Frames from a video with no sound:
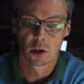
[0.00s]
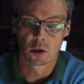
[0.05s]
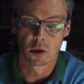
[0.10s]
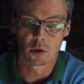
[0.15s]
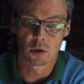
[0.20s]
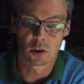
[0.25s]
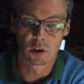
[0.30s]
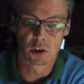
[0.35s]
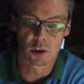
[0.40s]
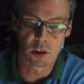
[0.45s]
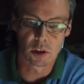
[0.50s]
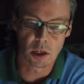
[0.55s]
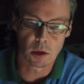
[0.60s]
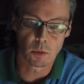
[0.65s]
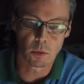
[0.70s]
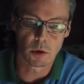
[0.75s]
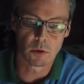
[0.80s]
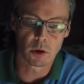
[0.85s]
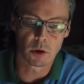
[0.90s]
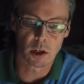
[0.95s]
you can
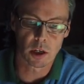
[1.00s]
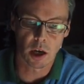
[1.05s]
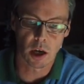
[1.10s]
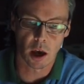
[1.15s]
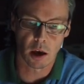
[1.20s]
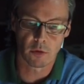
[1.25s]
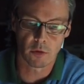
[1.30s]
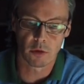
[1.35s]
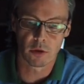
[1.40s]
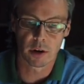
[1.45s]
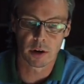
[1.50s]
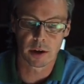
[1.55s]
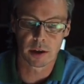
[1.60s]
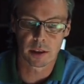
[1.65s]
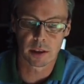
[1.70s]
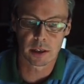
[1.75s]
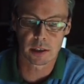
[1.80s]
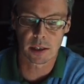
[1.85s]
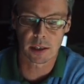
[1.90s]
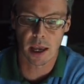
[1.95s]
see we're
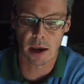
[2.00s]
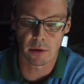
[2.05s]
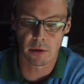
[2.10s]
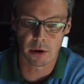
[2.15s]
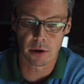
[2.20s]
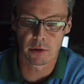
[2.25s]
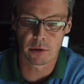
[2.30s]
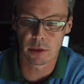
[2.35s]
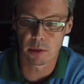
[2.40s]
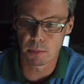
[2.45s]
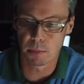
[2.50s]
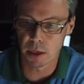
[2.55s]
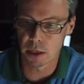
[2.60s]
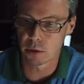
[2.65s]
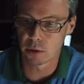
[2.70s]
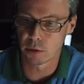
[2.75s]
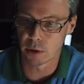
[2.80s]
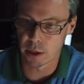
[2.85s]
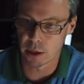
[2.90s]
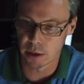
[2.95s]
recovering this area in the
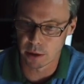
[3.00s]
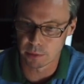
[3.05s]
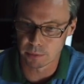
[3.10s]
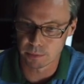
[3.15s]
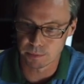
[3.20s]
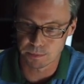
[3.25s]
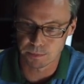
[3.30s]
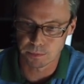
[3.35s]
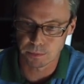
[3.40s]
middle here.